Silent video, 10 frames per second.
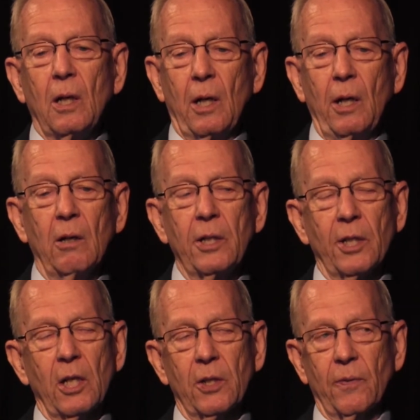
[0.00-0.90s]
And he
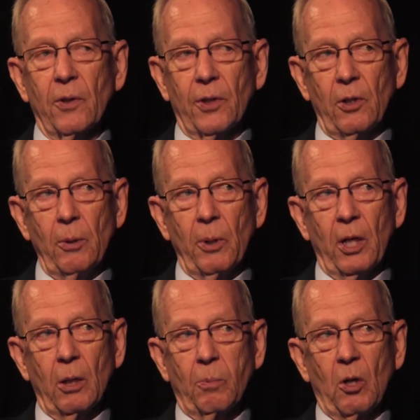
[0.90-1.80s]
always asked for a
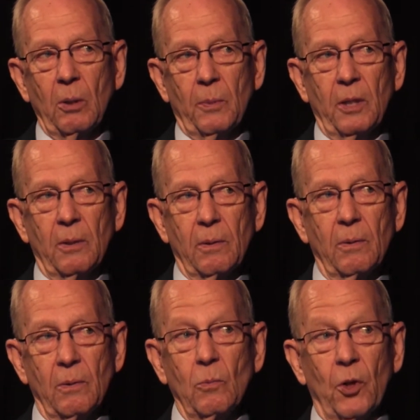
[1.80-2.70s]
30-minute appointment
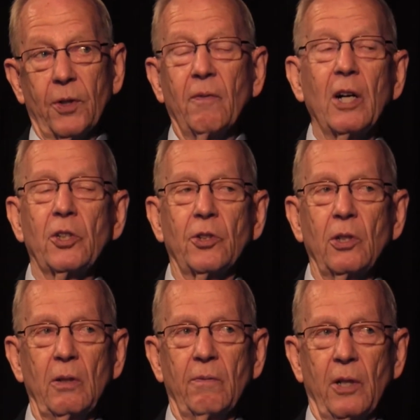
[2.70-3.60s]
with the vice
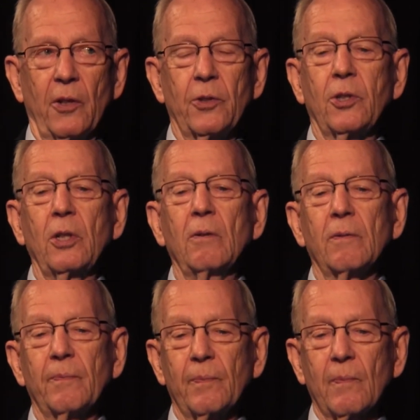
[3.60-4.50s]
chief, not the chief.
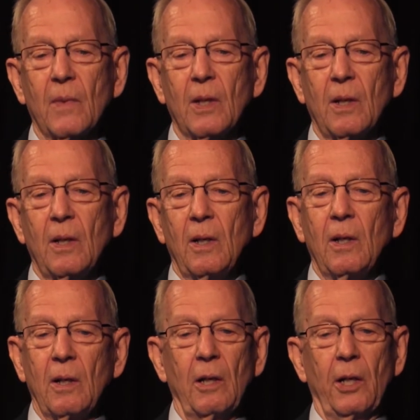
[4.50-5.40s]

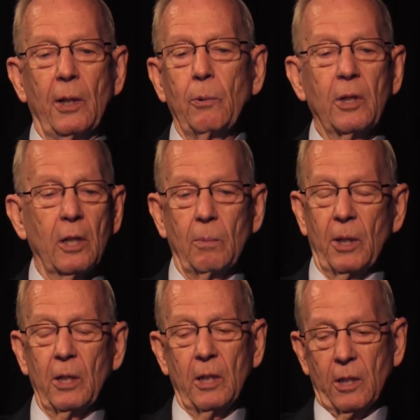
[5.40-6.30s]
And he would come
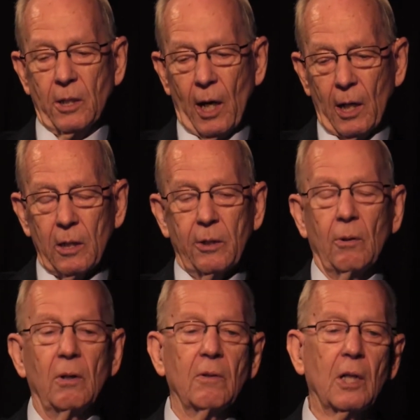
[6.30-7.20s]
in at exactly
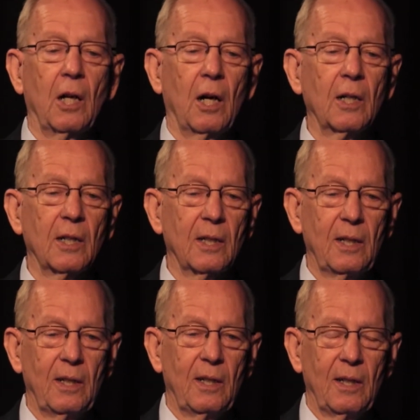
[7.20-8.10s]
12 o'clock.
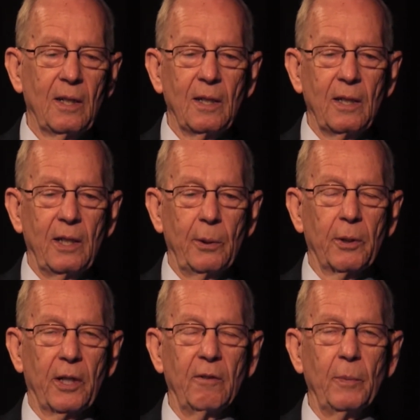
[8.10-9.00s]
He
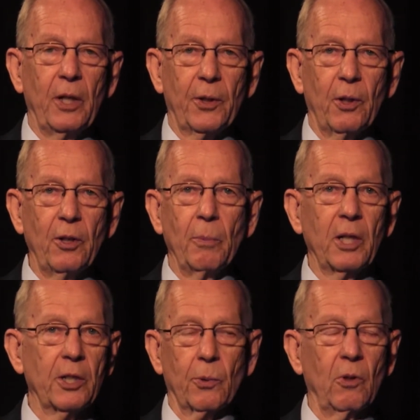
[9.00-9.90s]
would give me 30
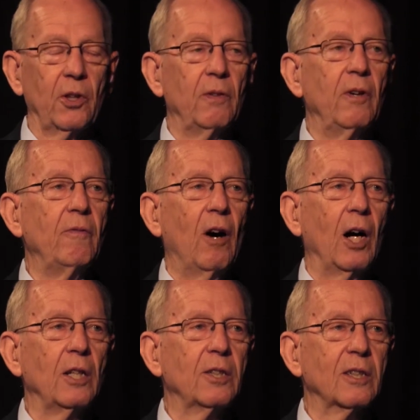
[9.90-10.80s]
minutes worth of
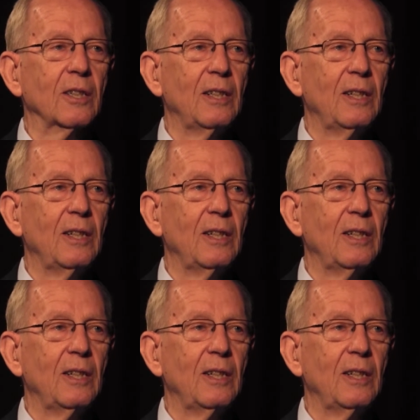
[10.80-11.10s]
advice,